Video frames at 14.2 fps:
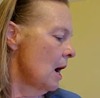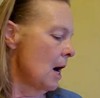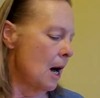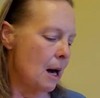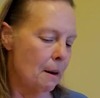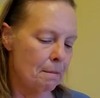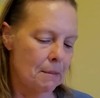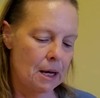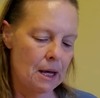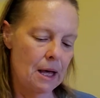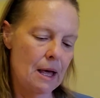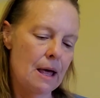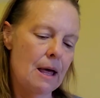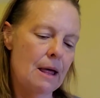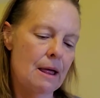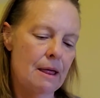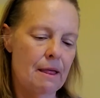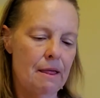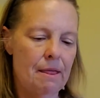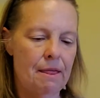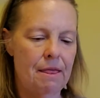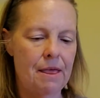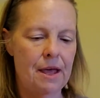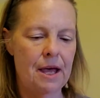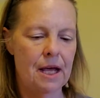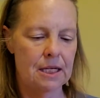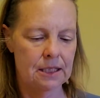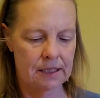Um,
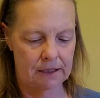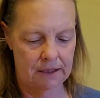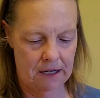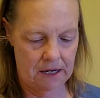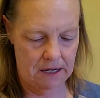this,